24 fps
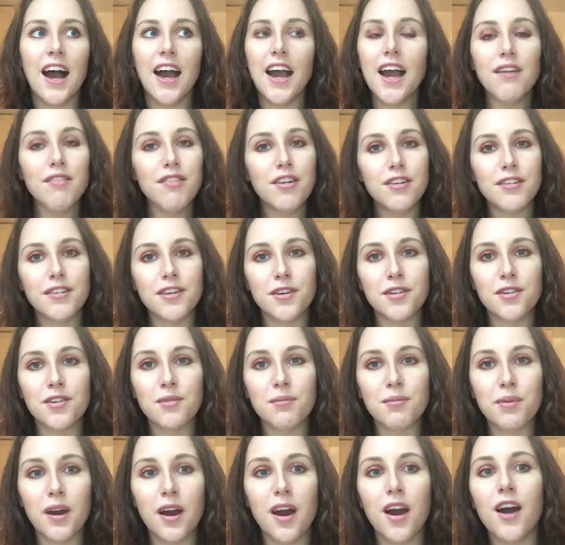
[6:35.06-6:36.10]
I have no
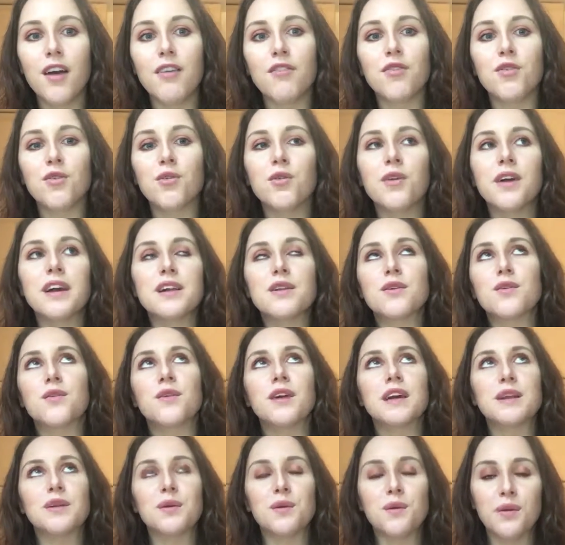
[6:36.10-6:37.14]
children, but I've always
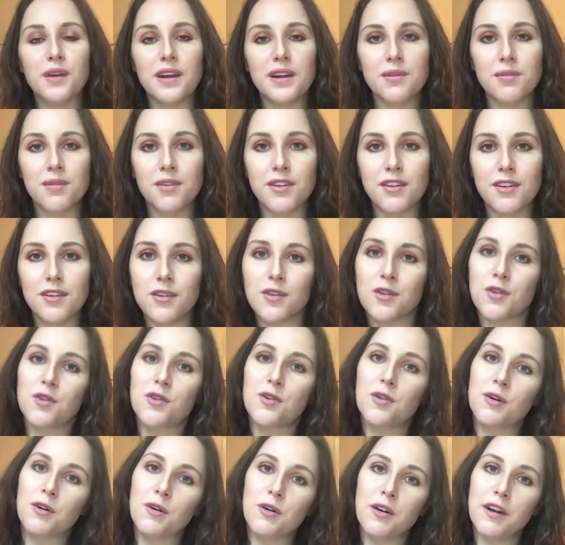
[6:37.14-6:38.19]
wanted to
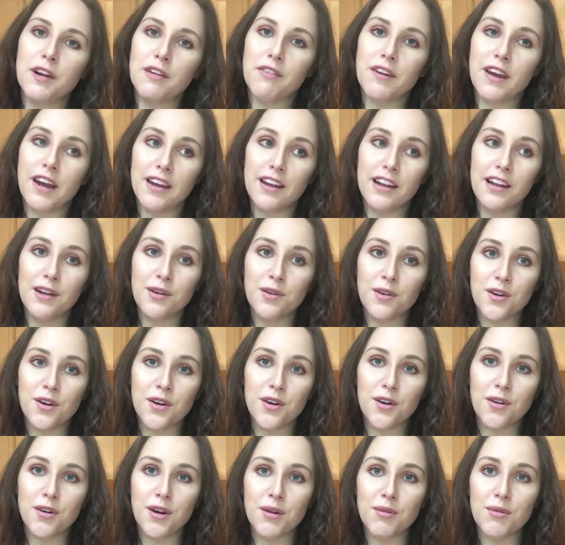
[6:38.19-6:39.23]
call, if I had a little
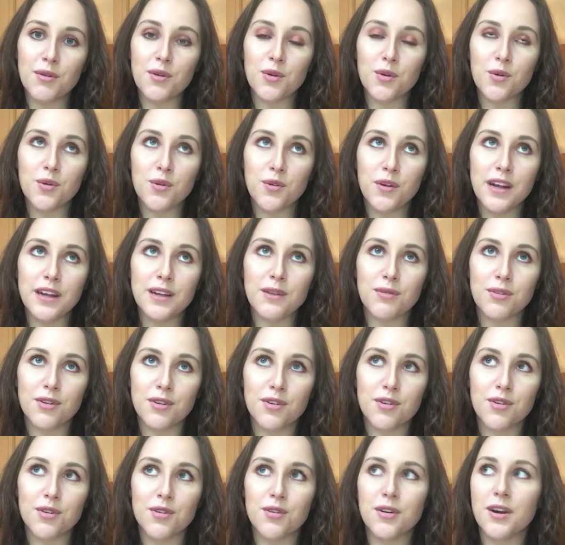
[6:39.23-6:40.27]
girl, I would always
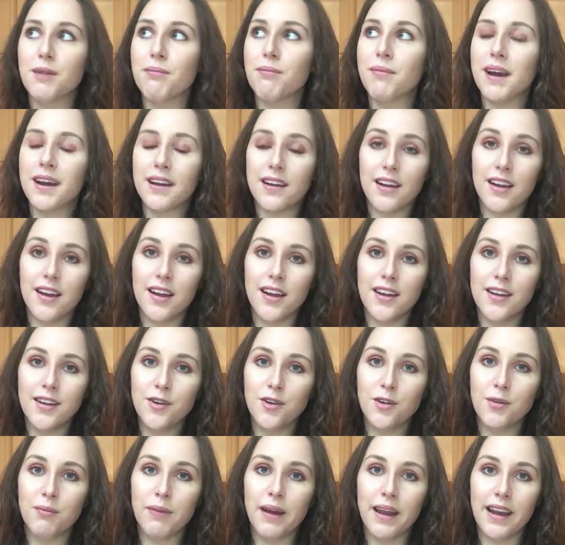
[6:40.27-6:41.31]
want to call her Madeline
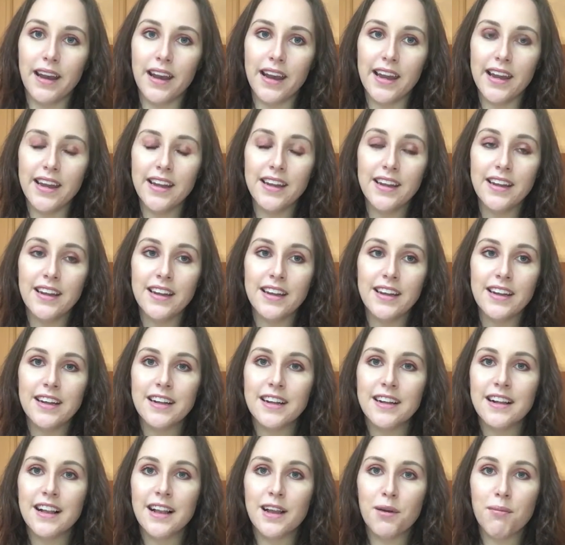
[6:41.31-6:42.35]
or Madeline,
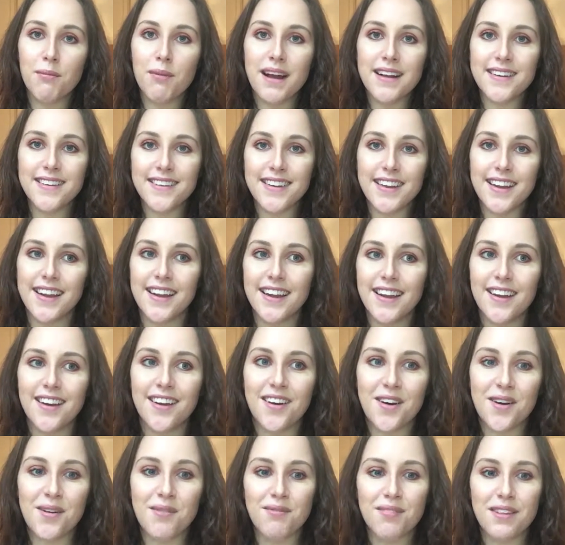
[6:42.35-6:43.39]
little Maddie.
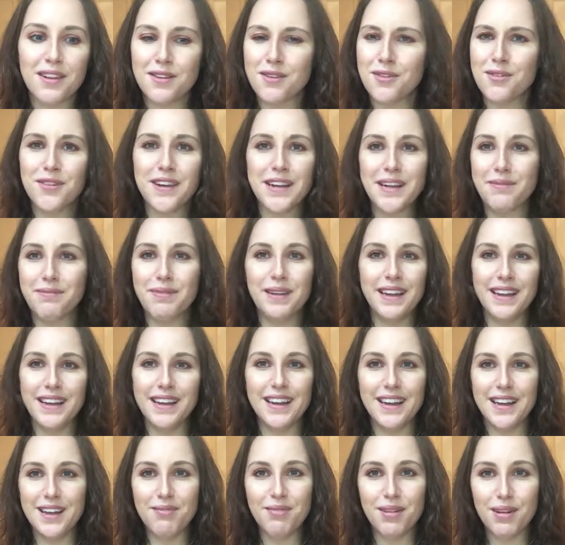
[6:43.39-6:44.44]
That's always been
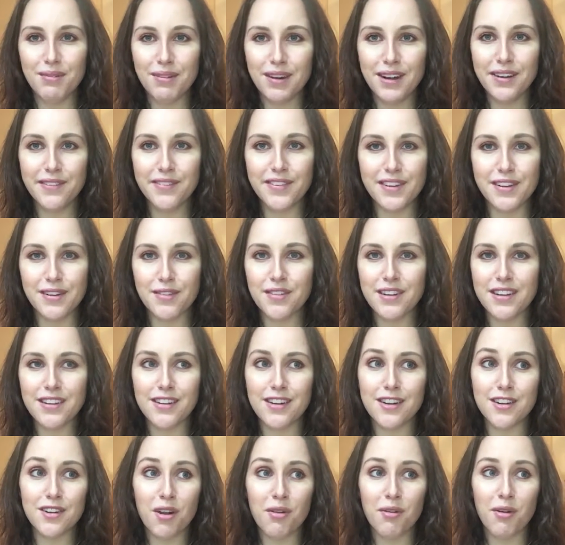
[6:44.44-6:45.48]
in my mind for some
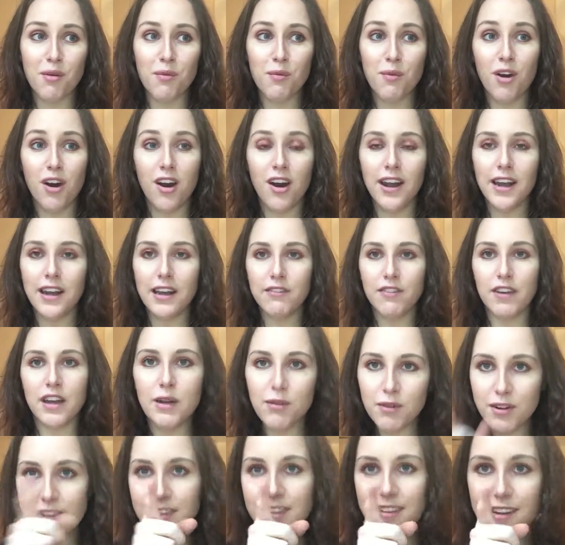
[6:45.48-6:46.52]
reason, I don't know why. And if
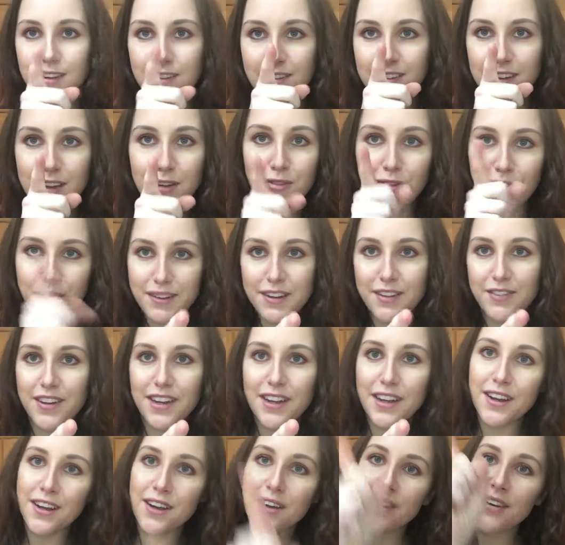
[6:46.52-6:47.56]
anyone steals it from this
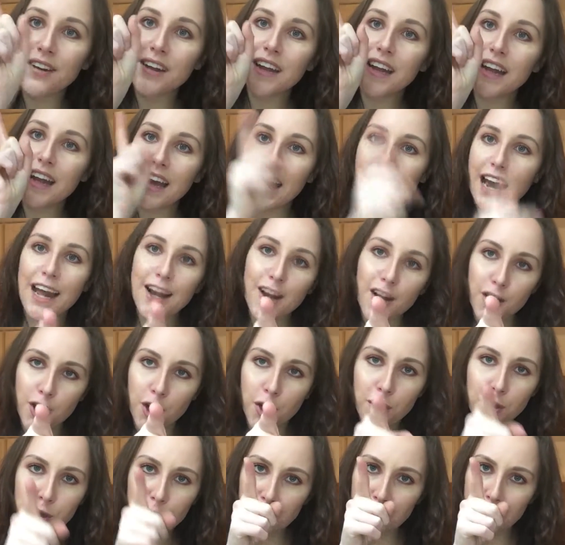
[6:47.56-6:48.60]
video, and I
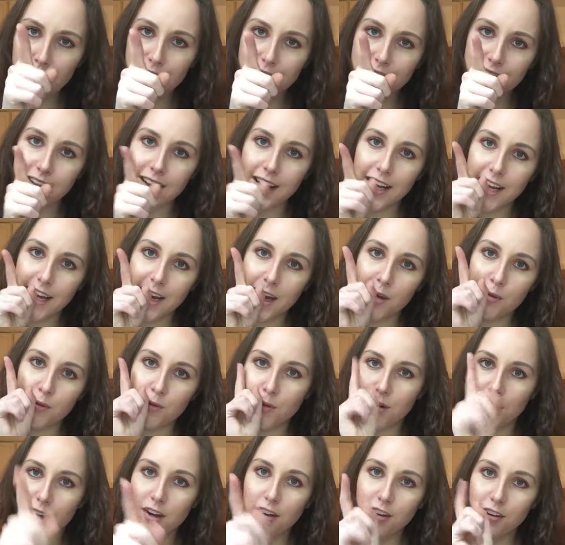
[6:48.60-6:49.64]
know you personally, I
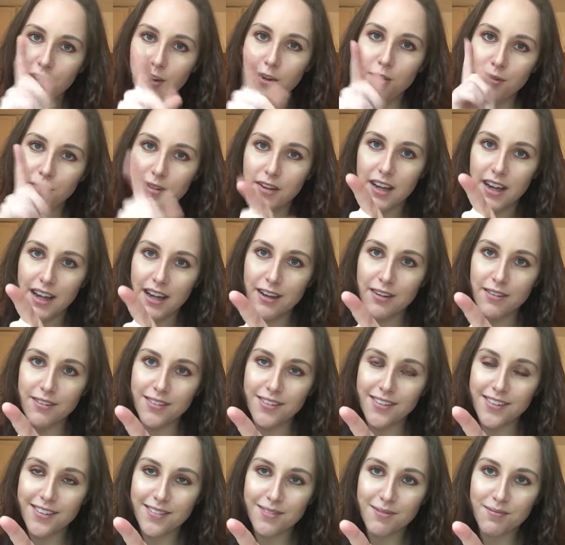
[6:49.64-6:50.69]
will hunt you
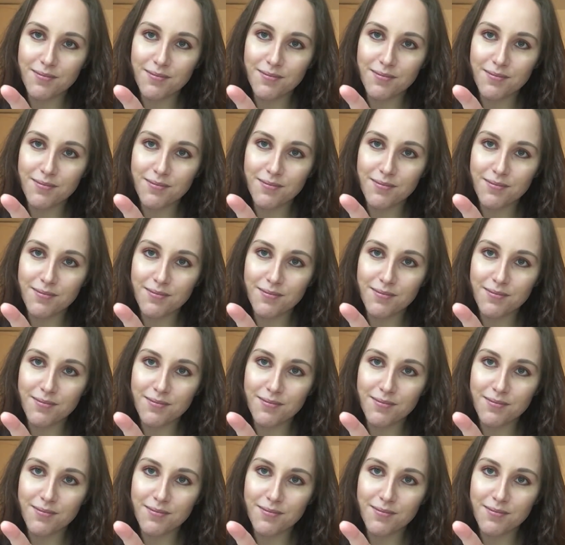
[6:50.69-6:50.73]
down,